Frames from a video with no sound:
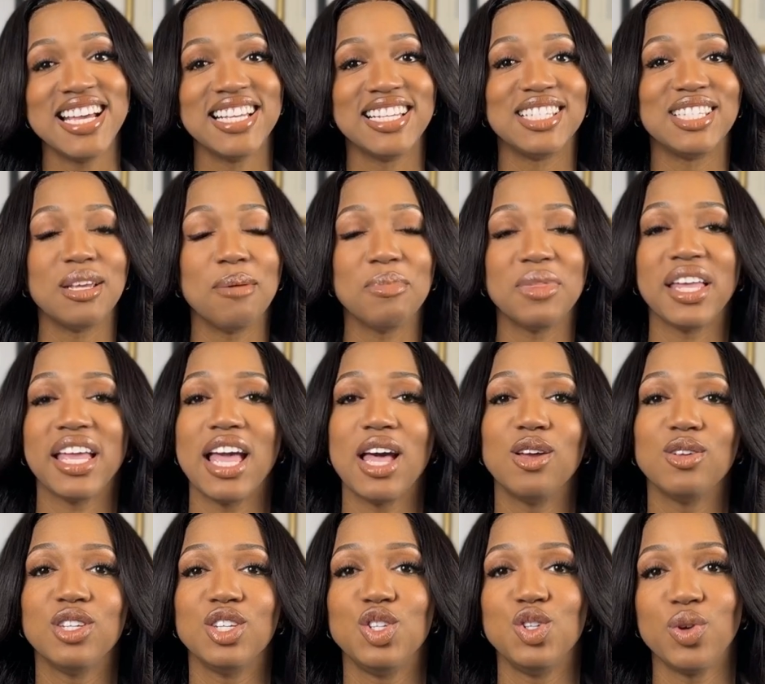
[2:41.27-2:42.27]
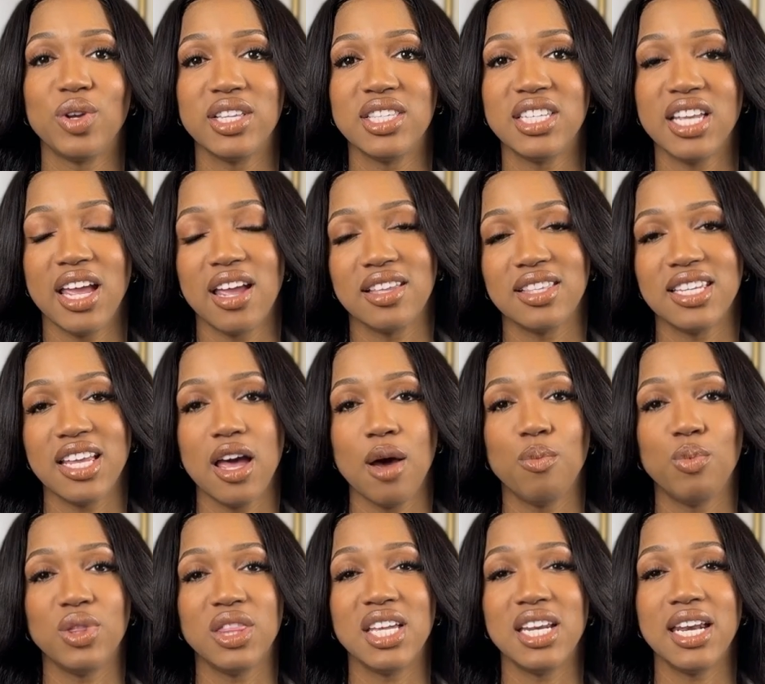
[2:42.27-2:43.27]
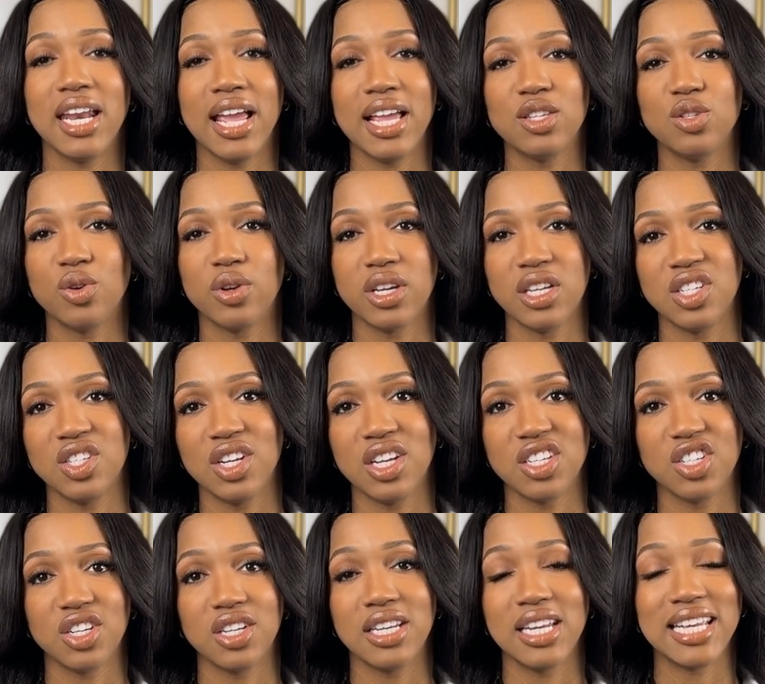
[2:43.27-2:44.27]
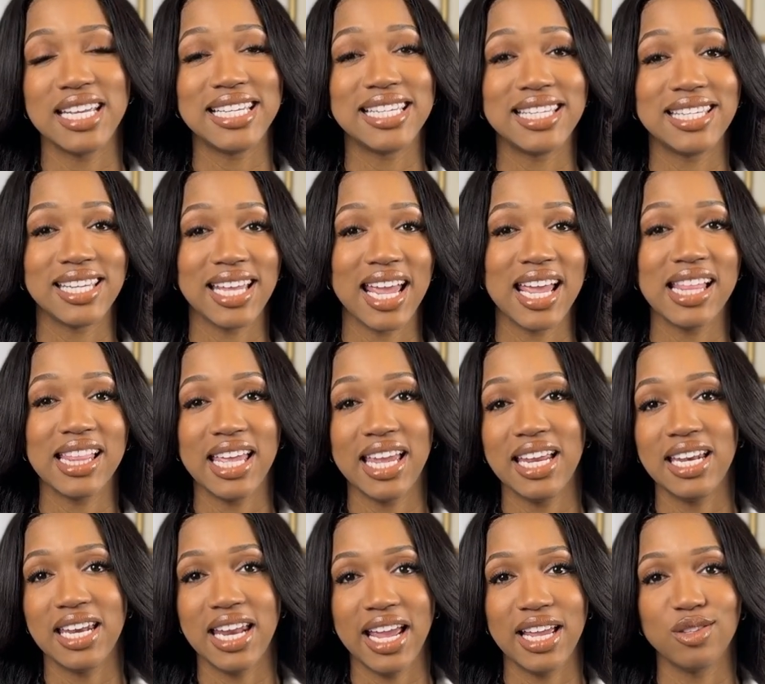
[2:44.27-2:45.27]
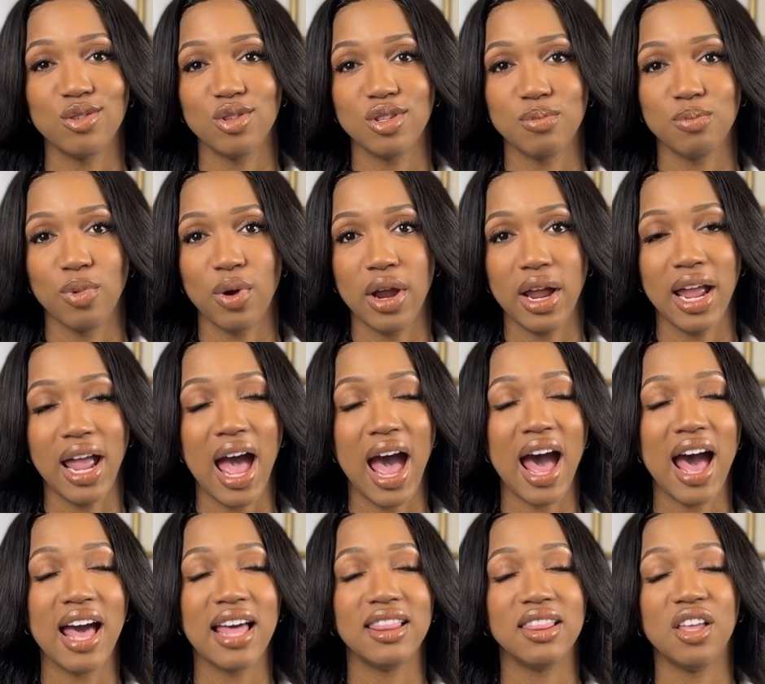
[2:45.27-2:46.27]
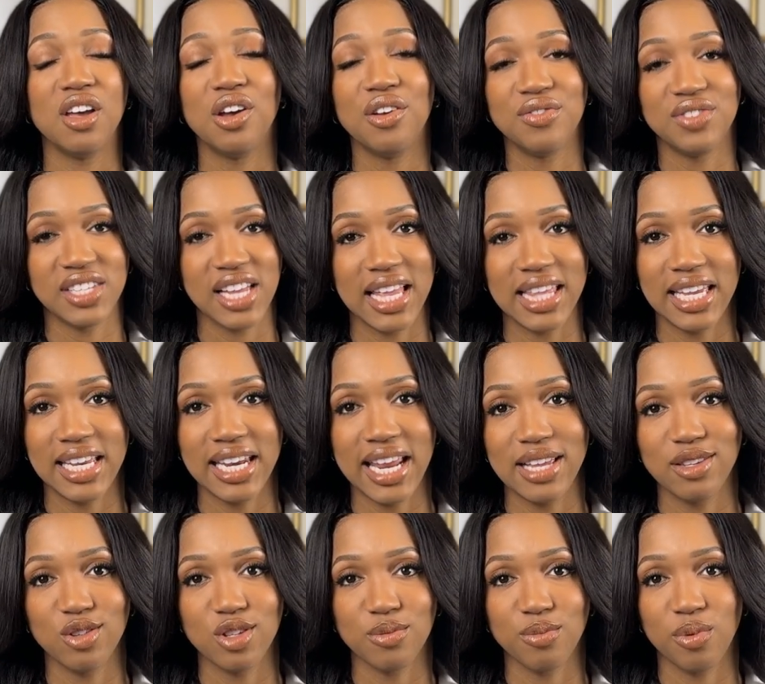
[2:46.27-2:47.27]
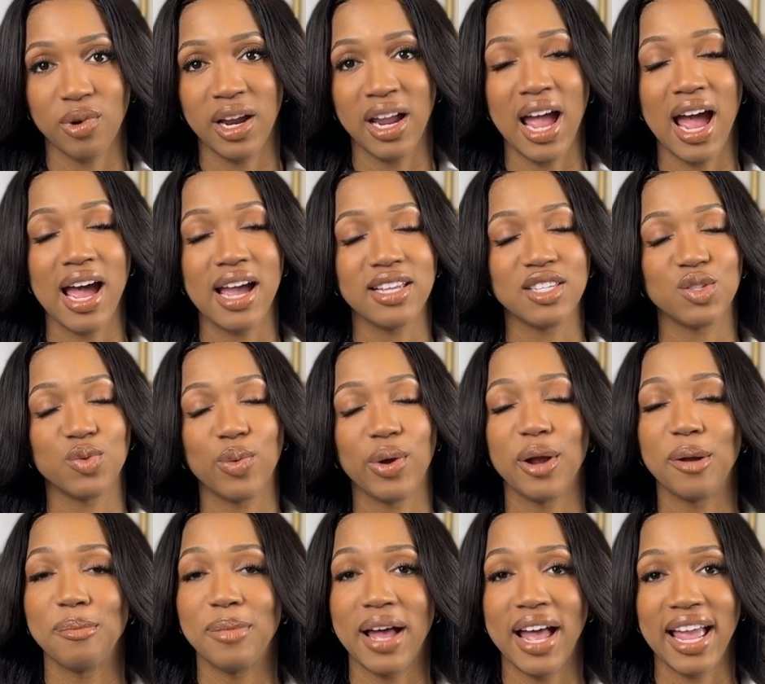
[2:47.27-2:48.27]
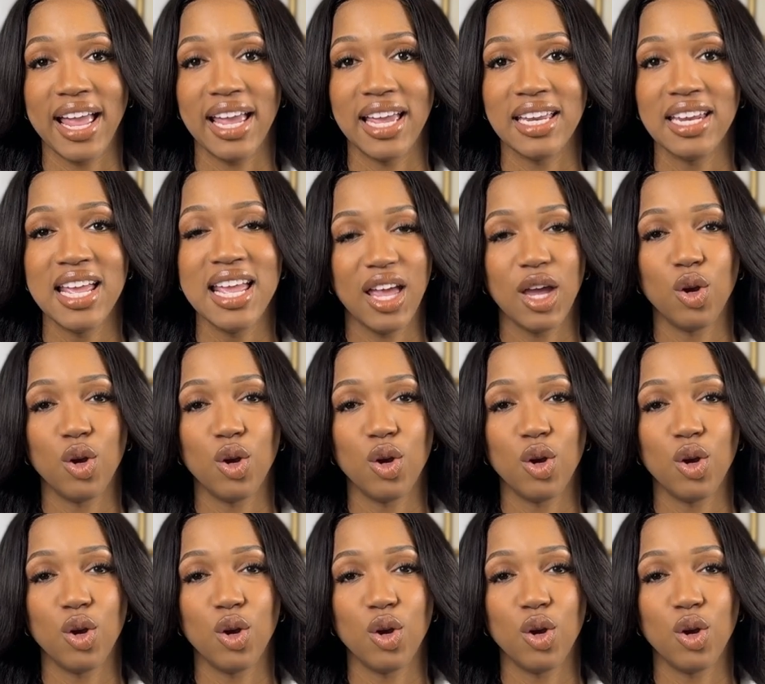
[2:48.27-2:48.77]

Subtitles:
Something else that you can take to help with the nasal congestion is saline nasal spray. I love saline nasal spray. I swear by it.